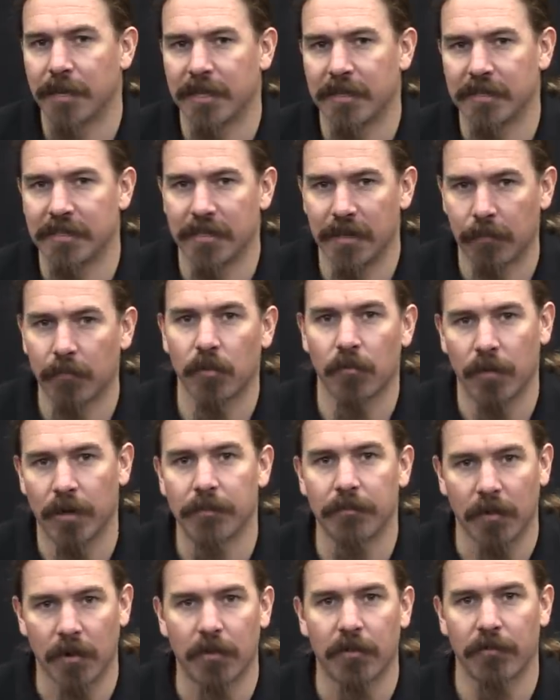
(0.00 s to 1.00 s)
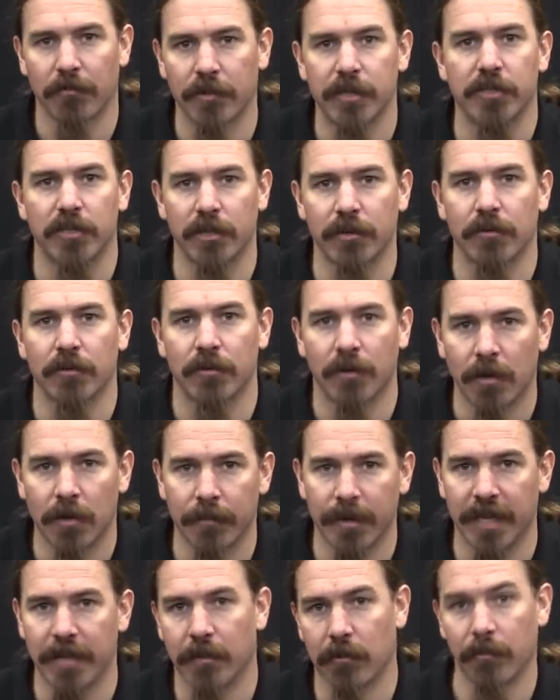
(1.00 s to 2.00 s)
about this number one Mark III jungle
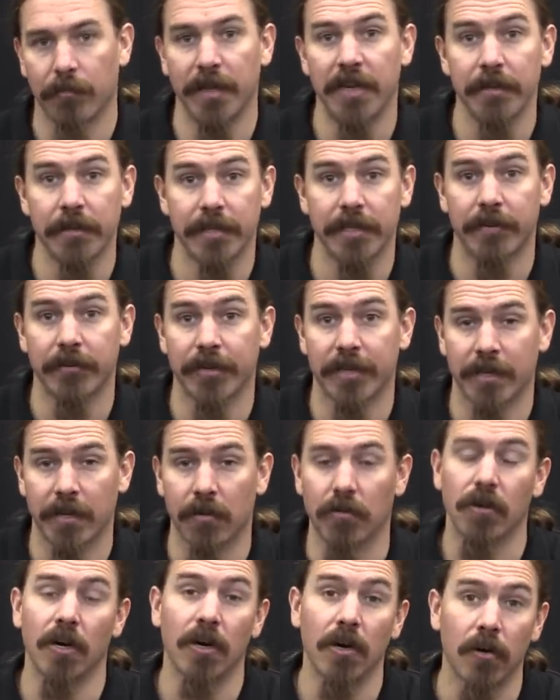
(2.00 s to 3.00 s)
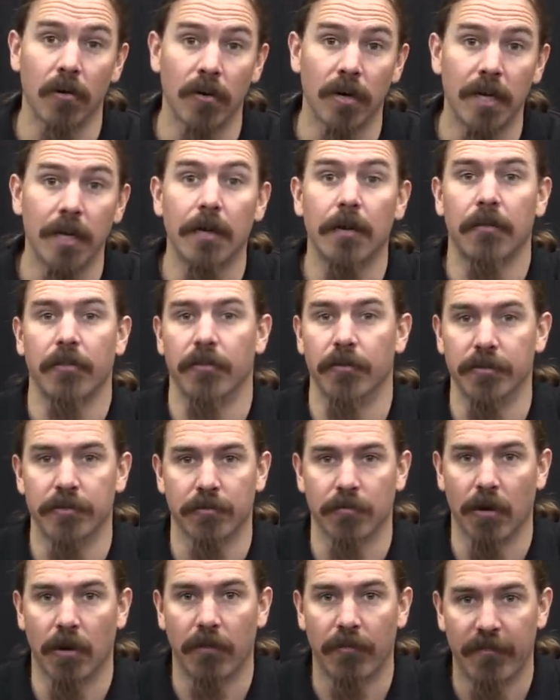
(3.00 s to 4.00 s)
carbine, they're immediately going to go, oh,
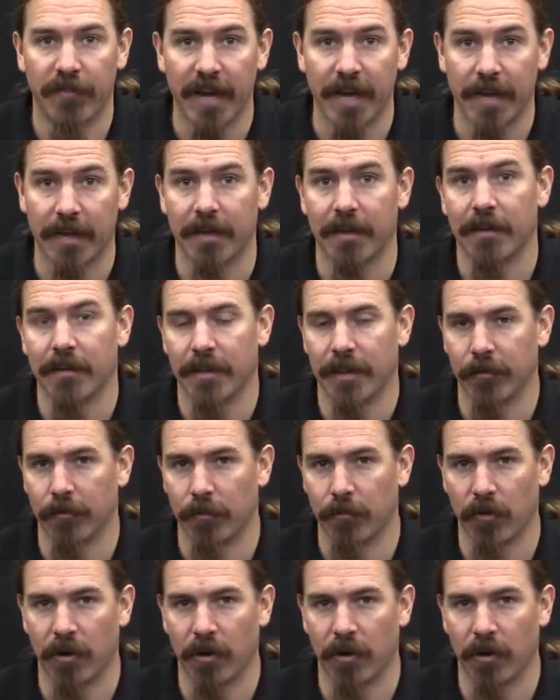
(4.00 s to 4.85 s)
those are all fake. They were